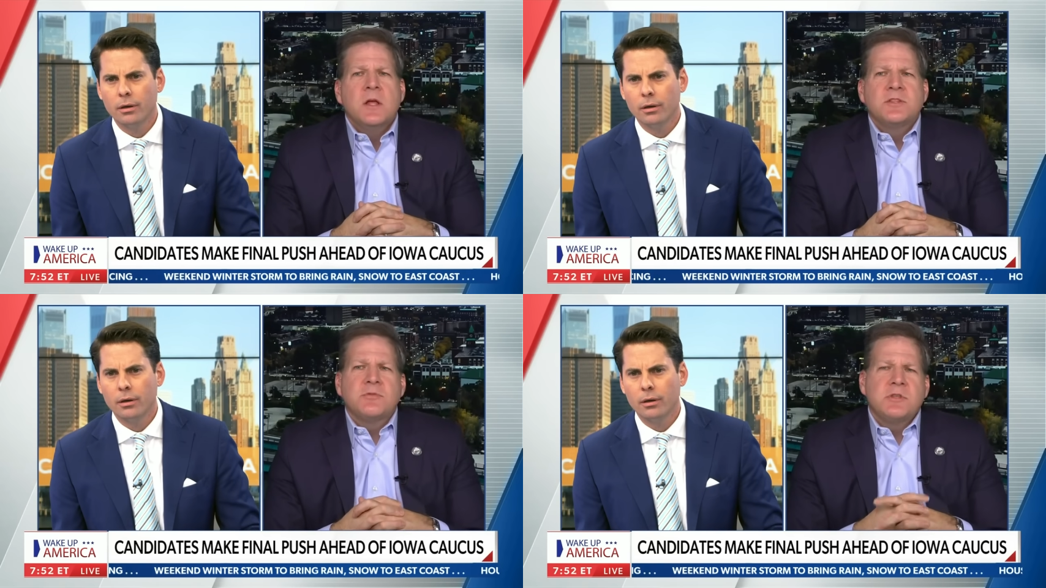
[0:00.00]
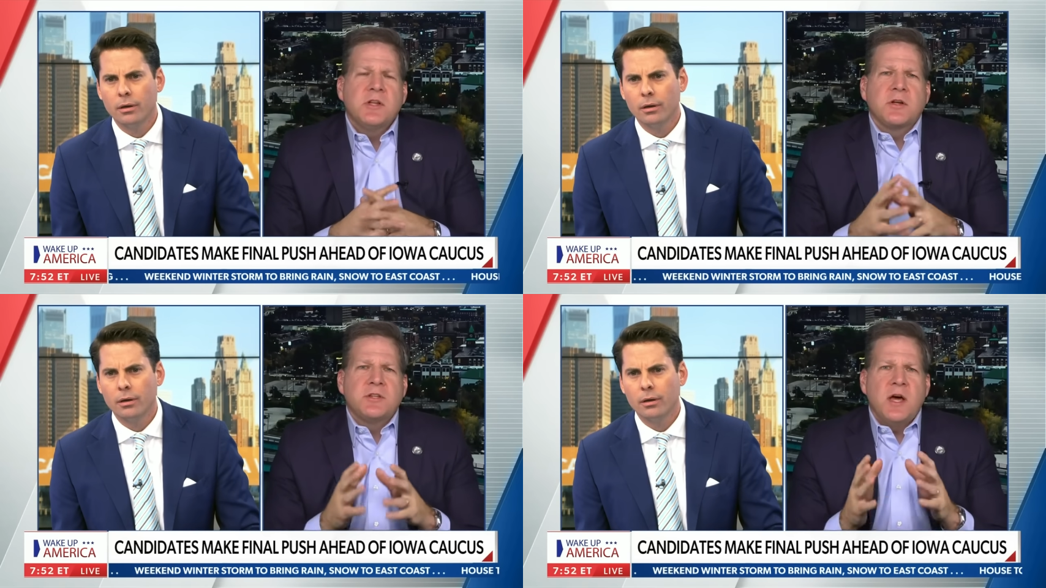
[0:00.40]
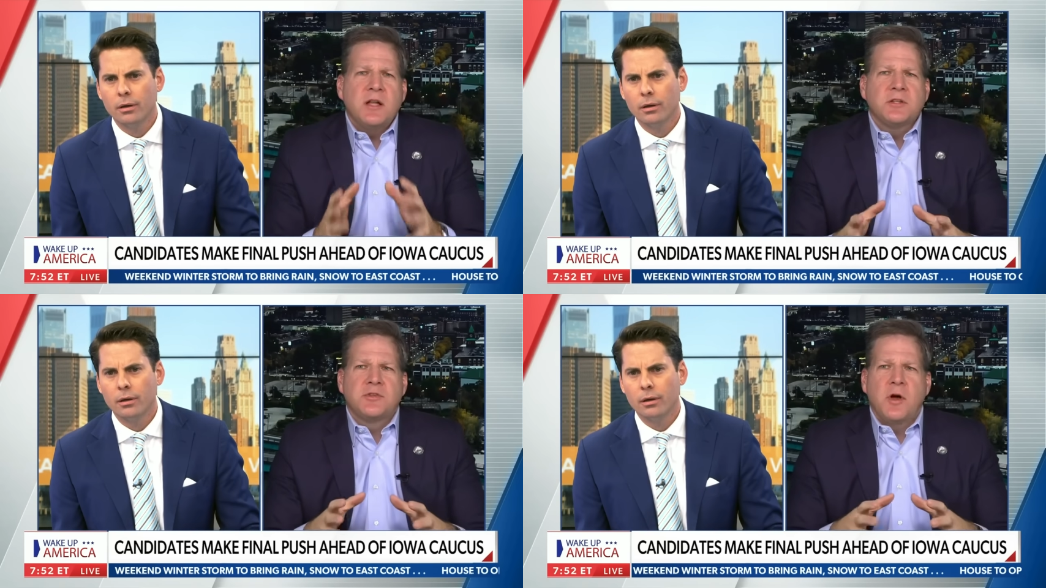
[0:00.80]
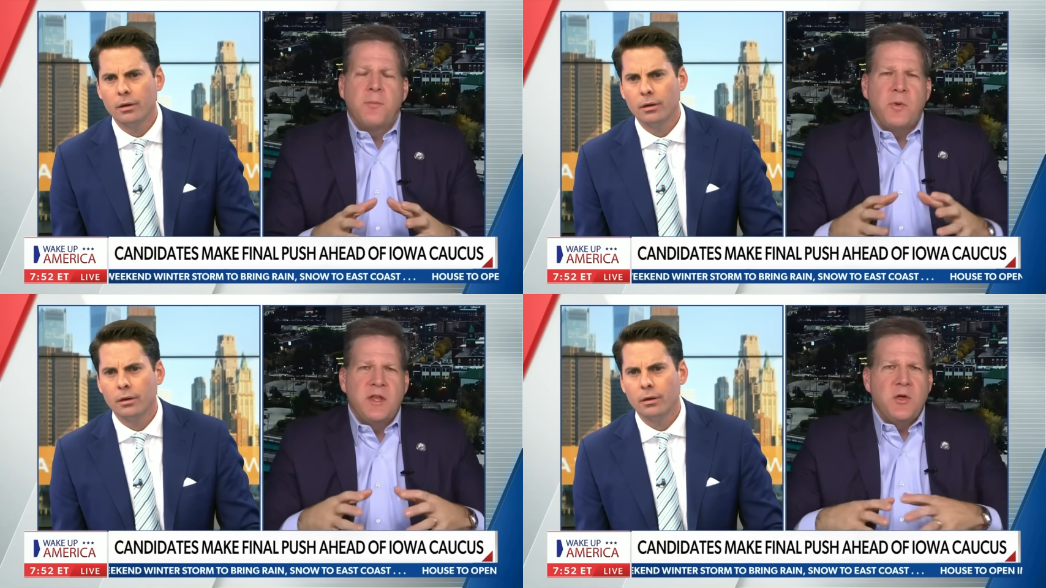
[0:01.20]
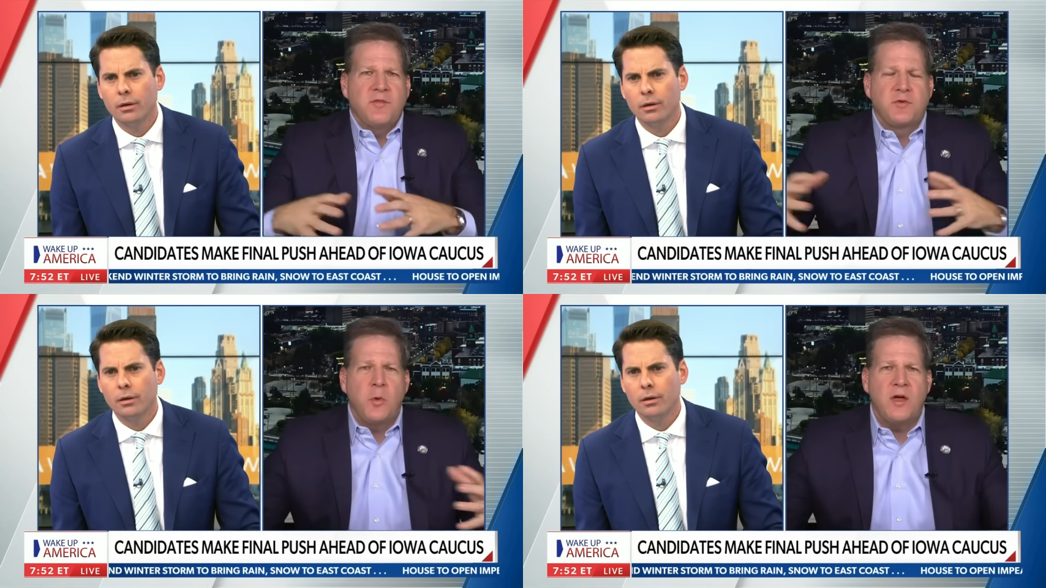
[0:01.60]
Speaker 1: So look, Donald Trump. When you
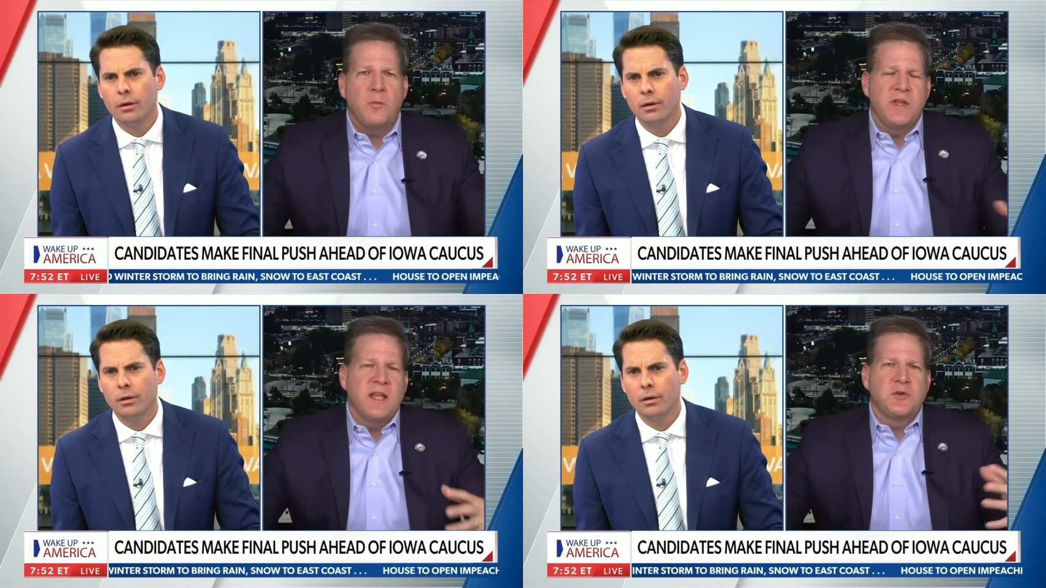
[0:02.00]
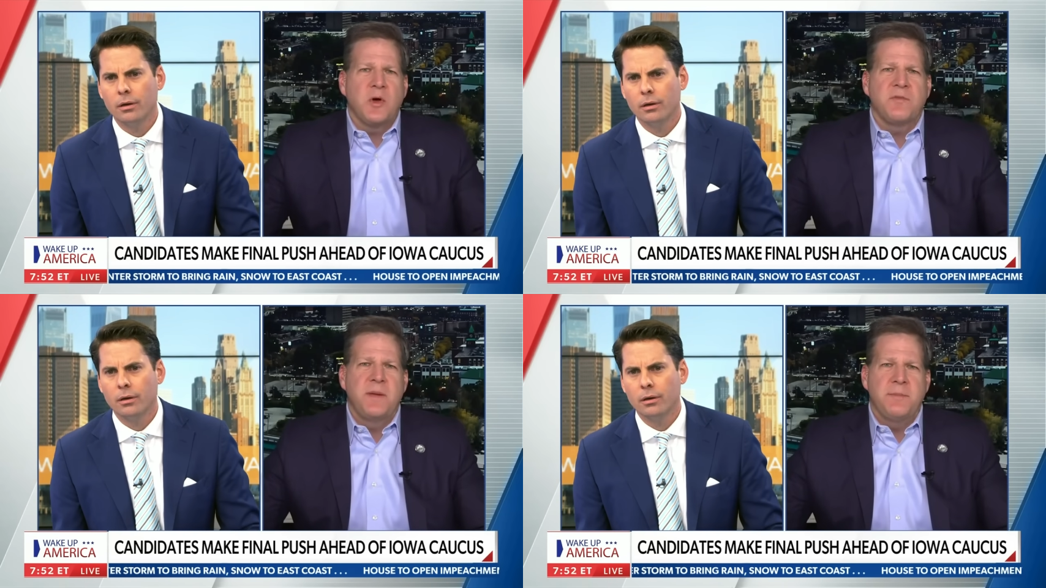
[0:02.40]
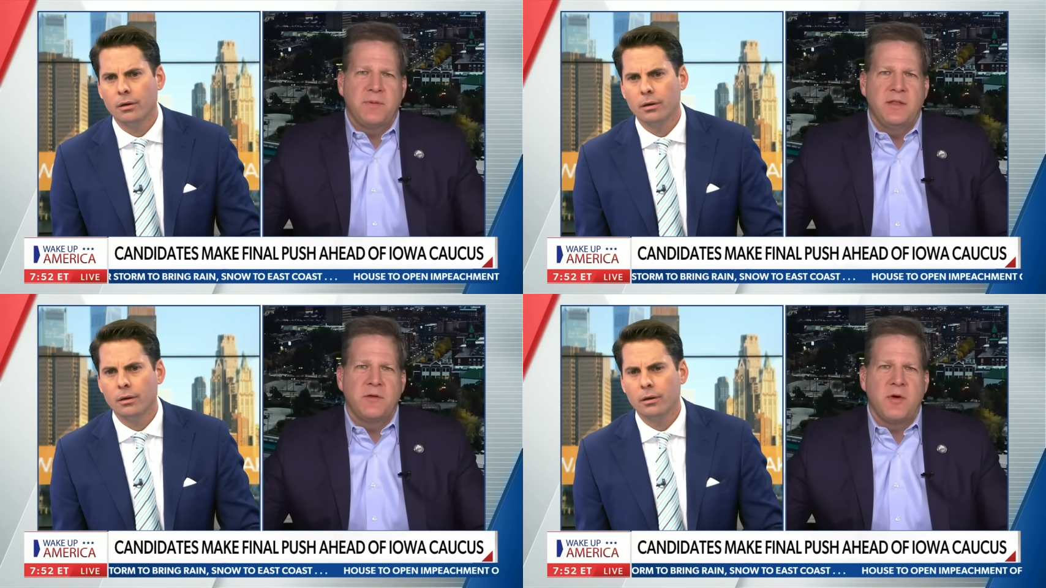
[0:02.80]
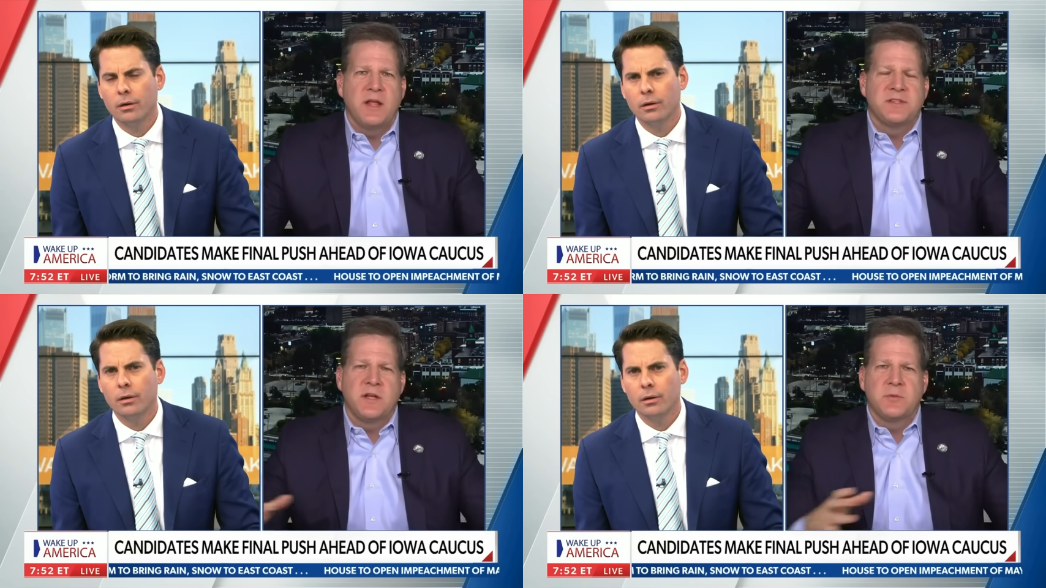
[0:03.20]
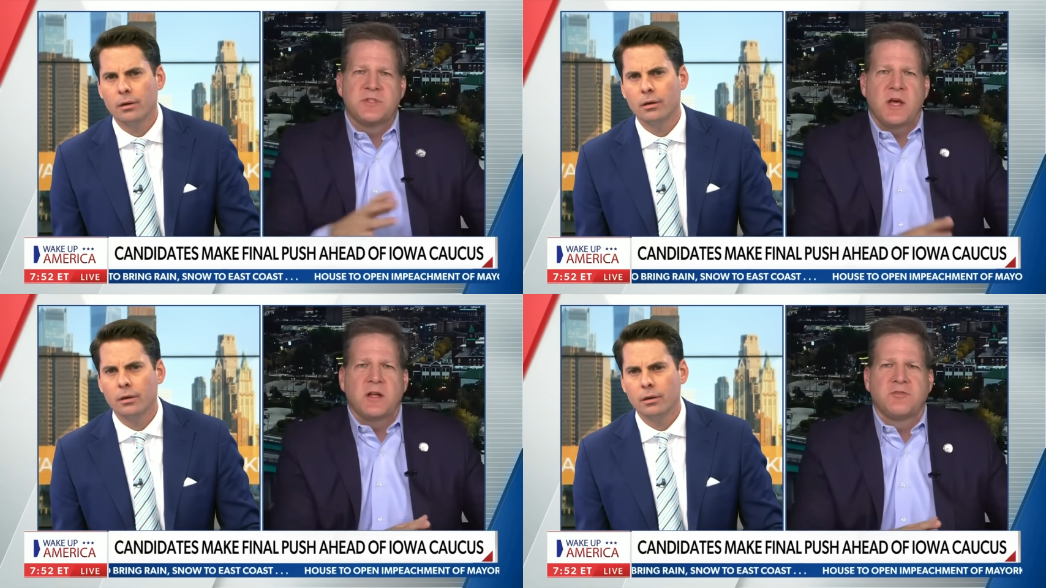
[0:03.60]
have 12, when you had 12 people in the race, and it was
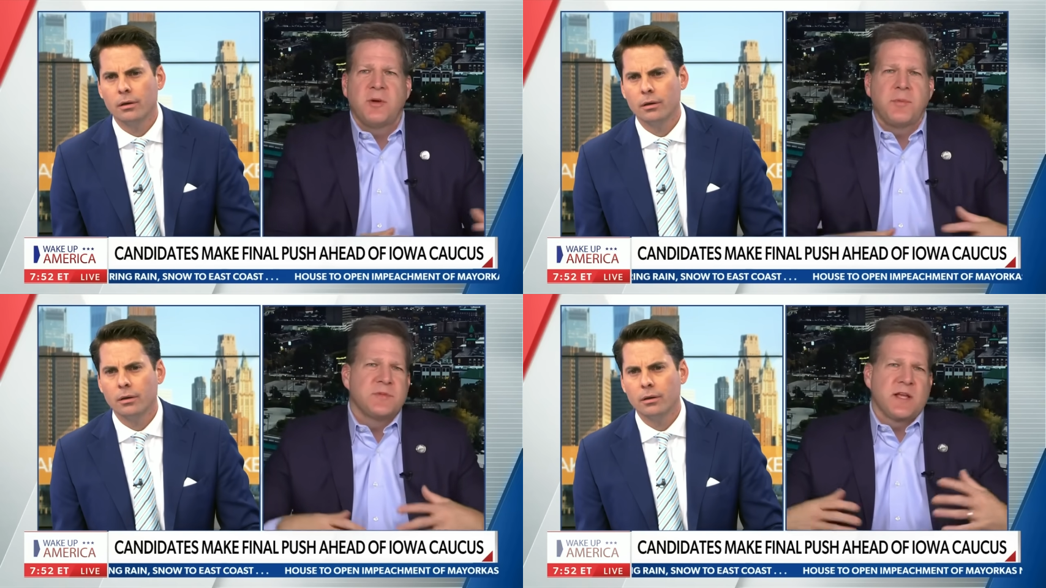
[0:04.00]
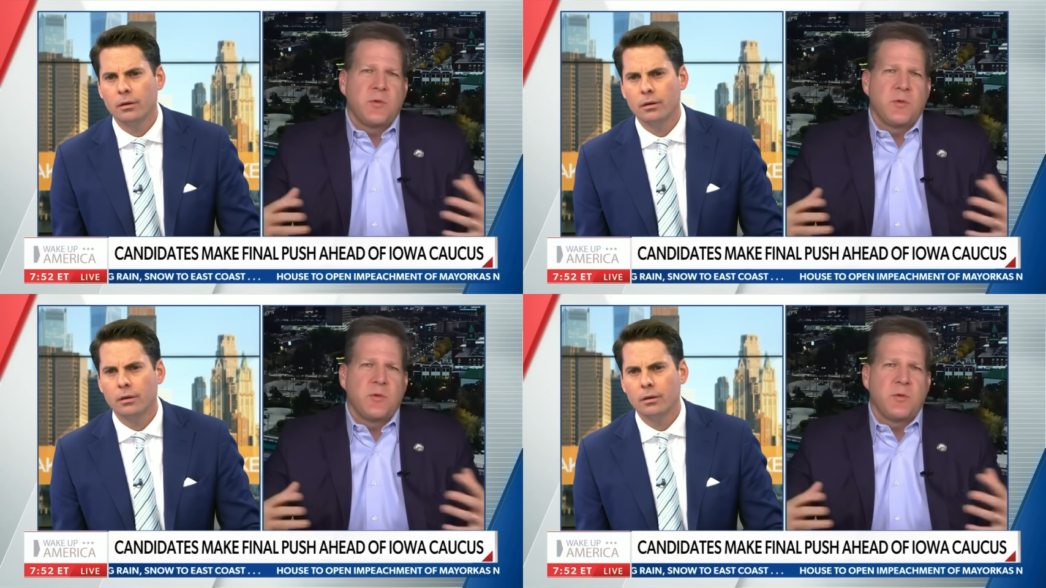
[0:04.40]
Donald Trump, it was